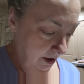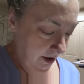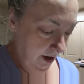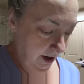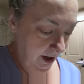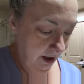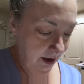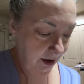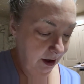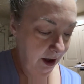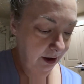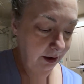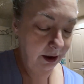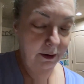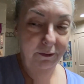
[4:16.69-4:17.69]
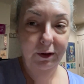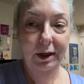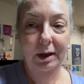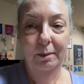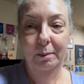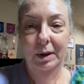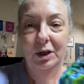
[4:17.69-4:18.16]
I got
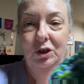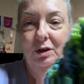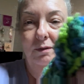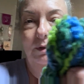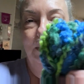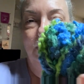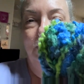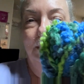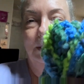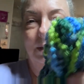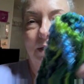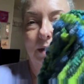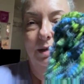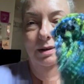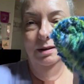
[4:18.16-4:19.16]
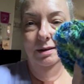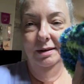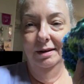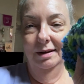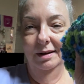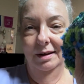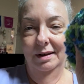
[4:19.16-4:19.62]
gifted a bunch of this
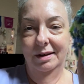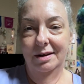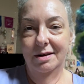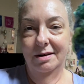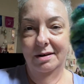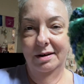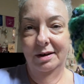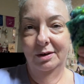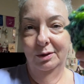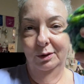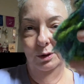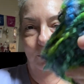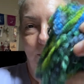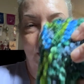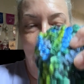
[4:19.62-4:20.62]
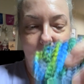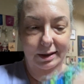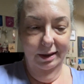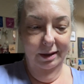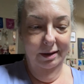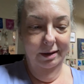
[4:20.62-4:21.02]
yarn I told you guys.